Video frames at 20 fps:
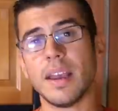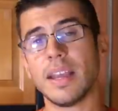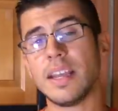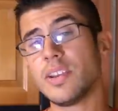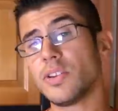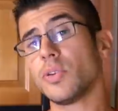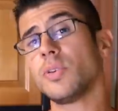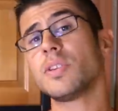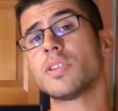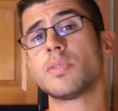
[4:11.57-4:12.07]

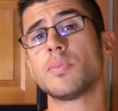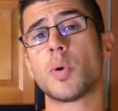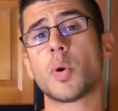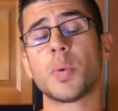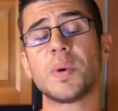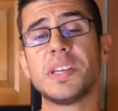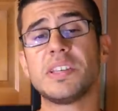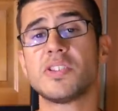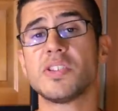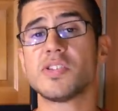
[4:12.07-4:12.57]
In doing some more
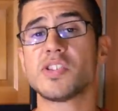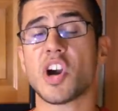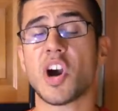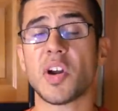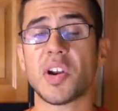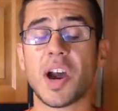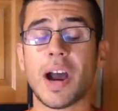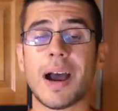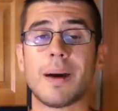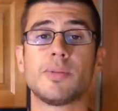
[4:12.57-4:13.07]
research
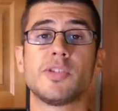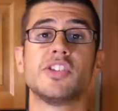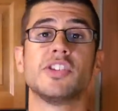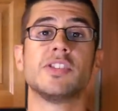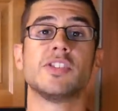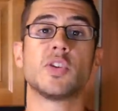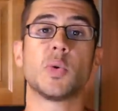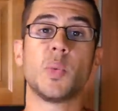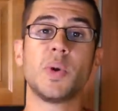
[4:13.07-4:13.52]
on options,